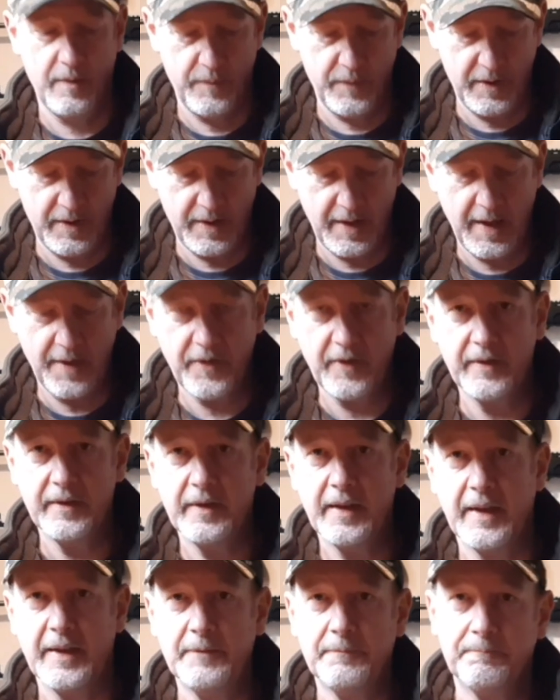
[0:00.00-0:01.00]
but other
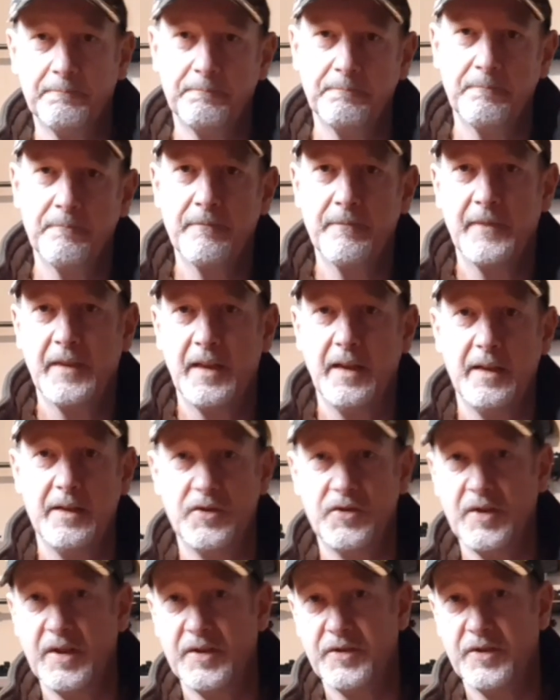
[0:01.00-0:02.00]
than that,
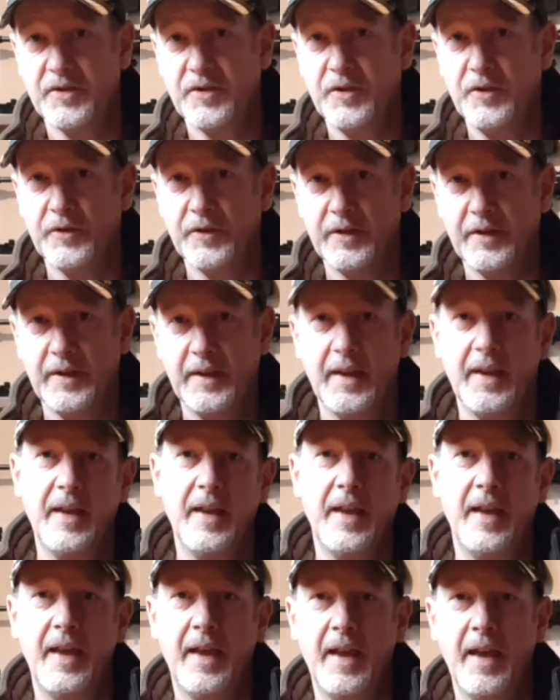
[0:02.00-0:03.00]
it's just as good.
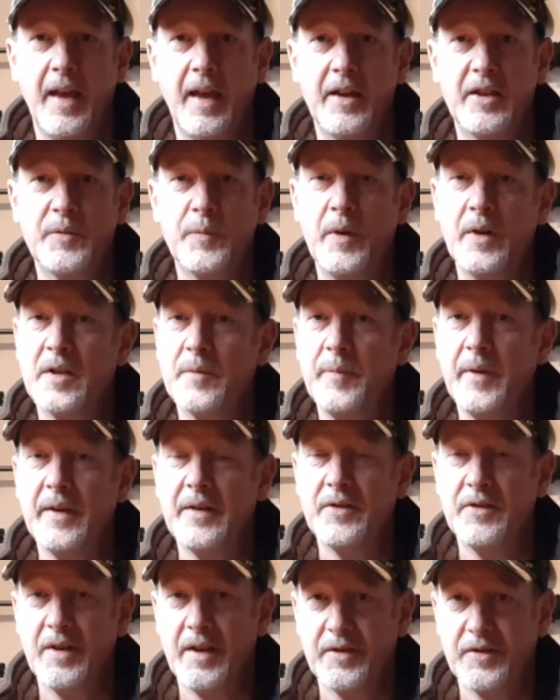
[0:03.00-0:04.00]
As well as
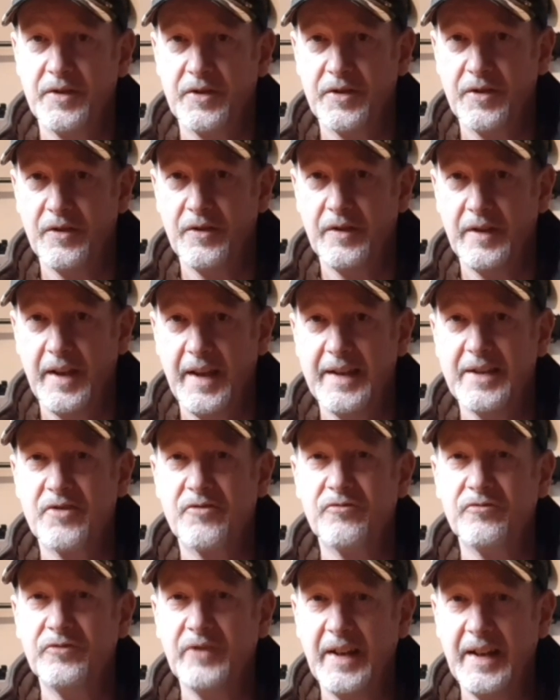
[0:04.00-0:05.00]
being just as good,
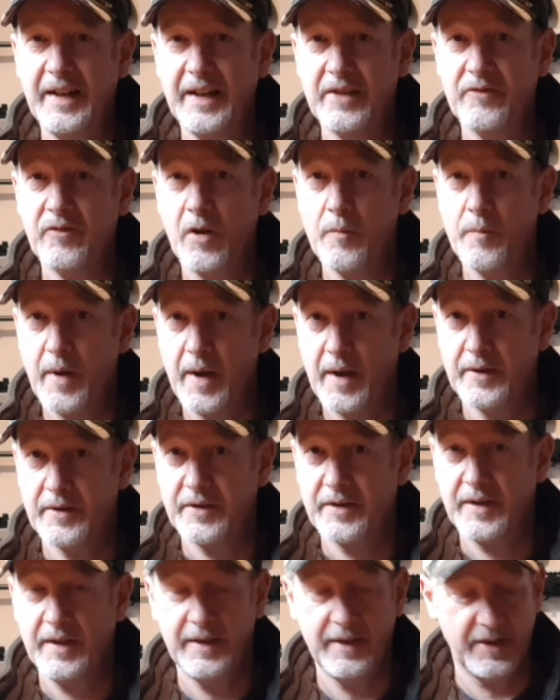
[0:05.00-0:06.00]
it's really
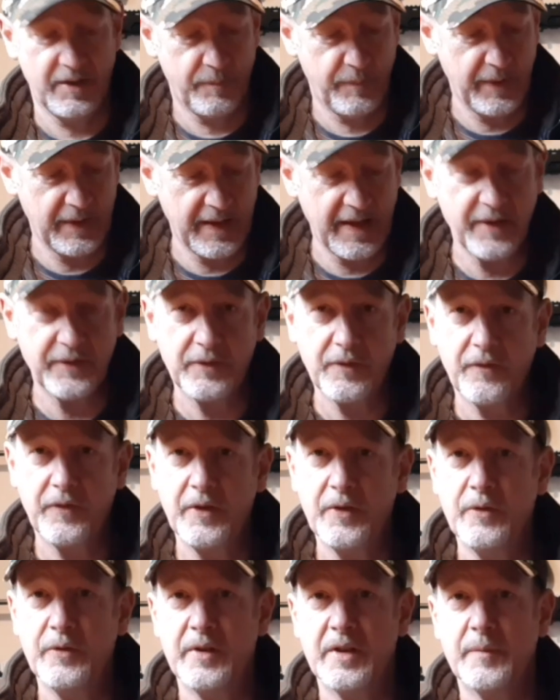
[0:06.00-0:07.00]
robust. It's been out in the
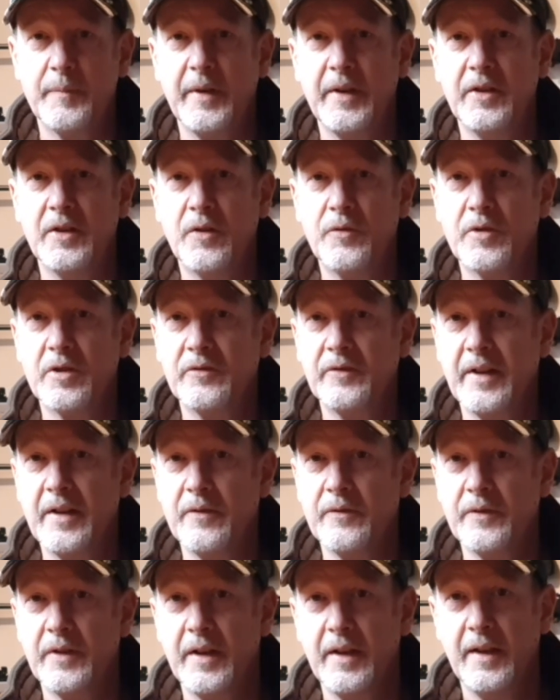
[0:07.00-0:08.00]
field, it's been knocked
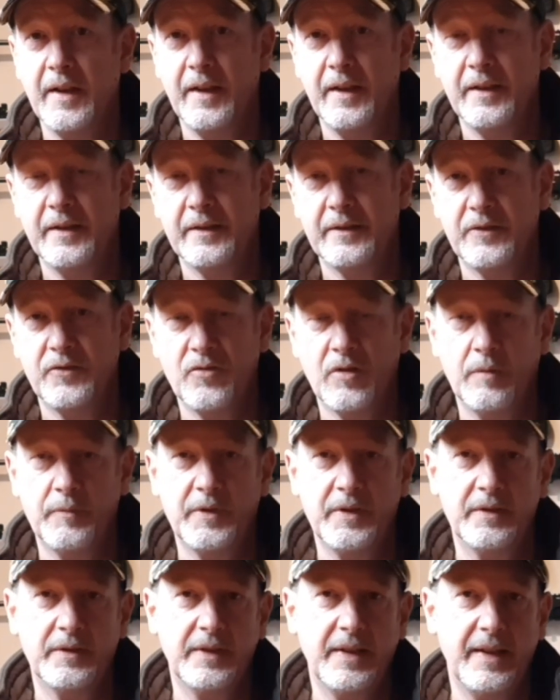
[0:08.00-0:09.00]
around,
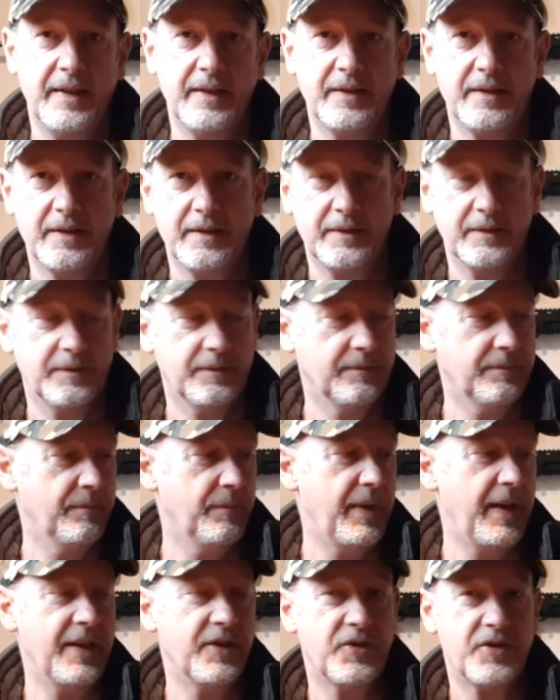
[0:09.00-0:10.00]
dropped, kicked,
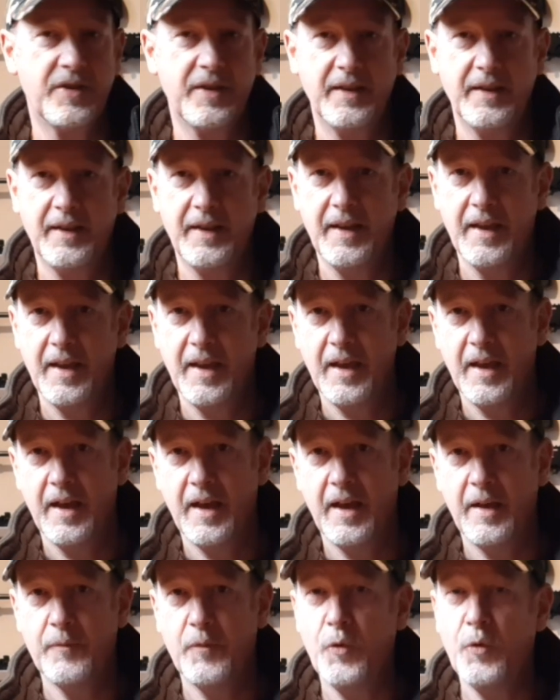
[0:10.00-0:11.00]
bashed.
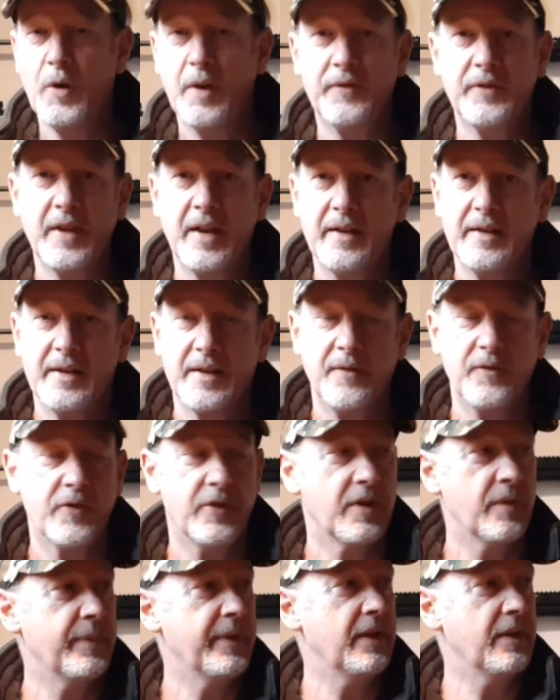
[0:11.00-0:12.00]
All I've done is I've
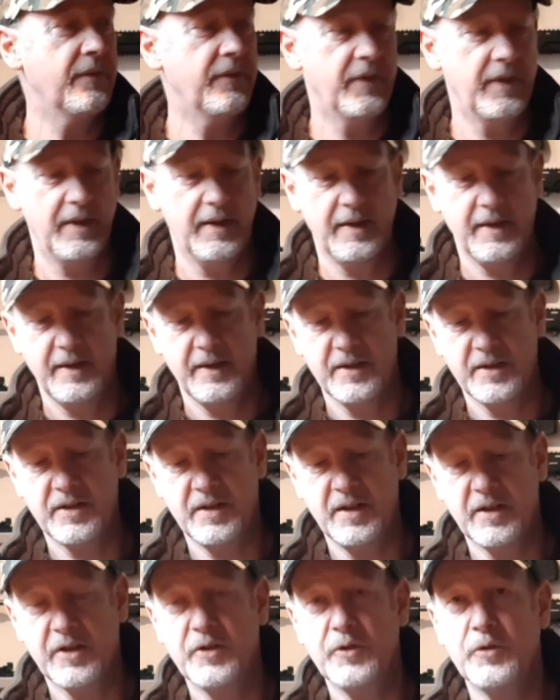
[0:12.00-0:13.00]
got a bit of
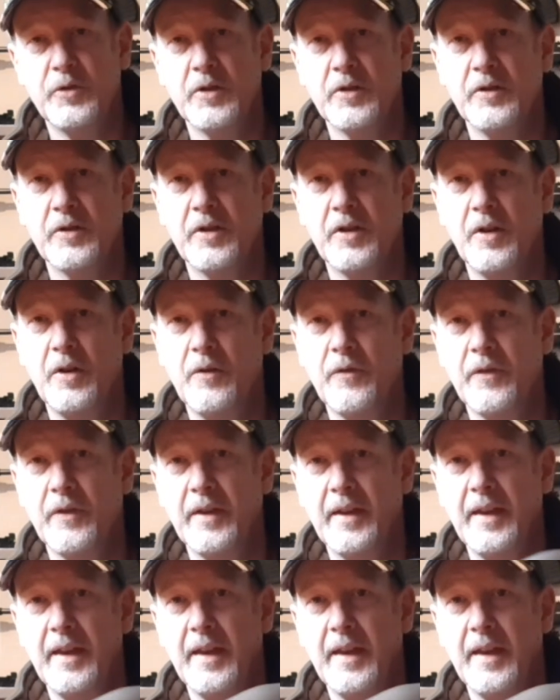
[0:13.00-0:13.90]
silicone oil on cloth,